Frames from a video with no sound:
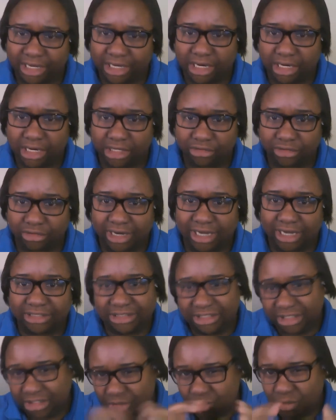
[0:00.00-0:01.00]
contracts,
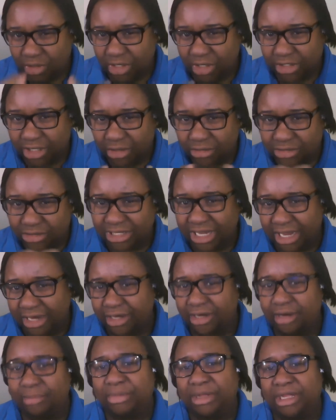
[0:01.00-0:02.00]
each one of those kind
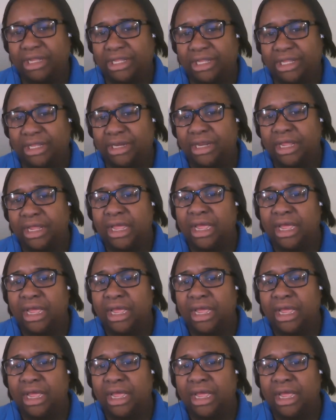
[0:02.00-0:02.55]
of in a bucket.